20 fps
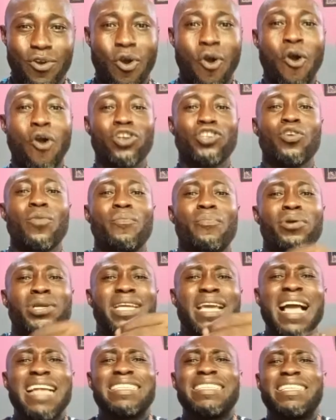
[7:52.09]
or
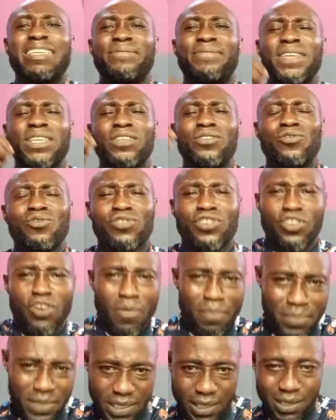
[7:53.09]
somebody has given you
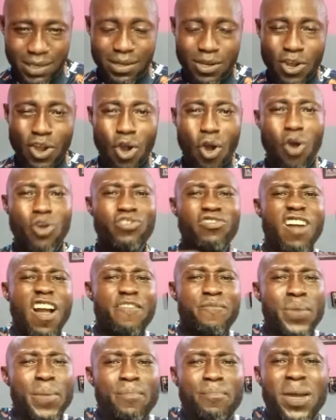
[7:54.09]
something, or you
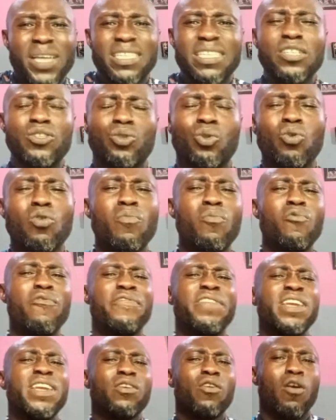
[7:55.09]
have been passing through
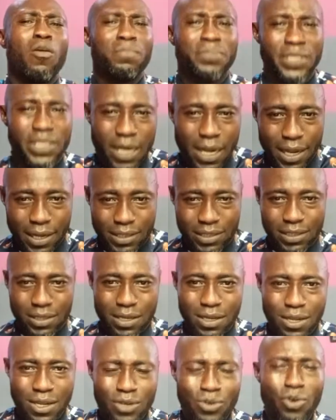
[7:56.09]
moving objects,
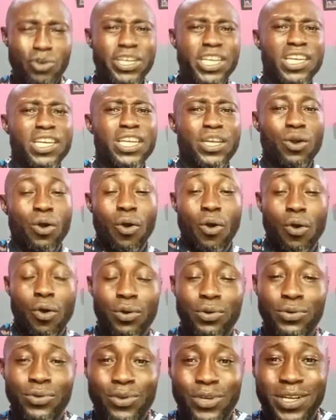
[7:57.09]
knowingly or
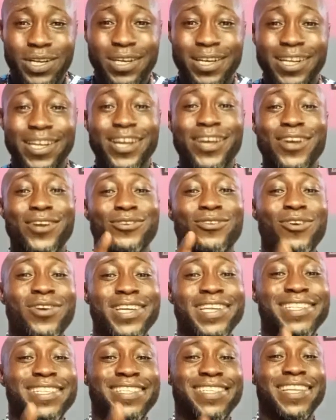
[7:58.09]
unknowingly,
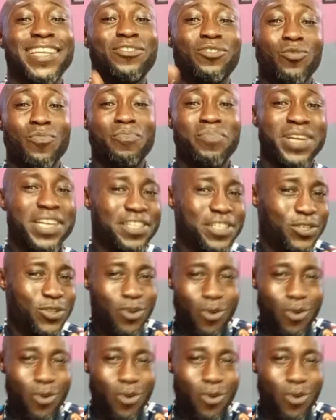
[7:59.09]
don't hesitate to place